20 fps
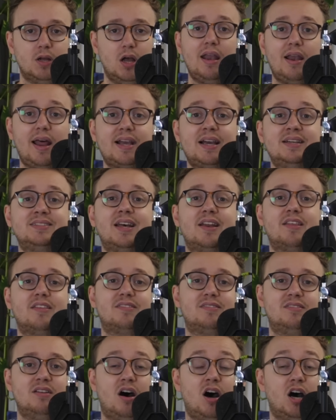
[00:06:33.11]
Like I said at the
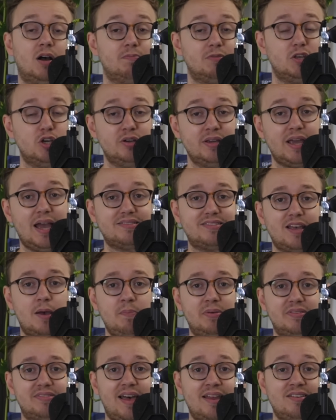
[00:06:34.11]
start, you can get
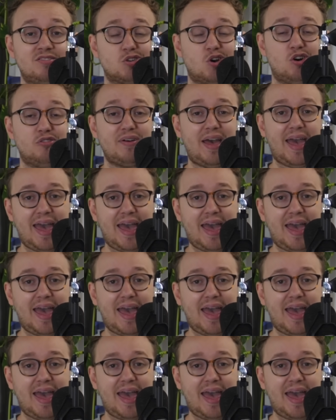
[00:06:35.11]
10% off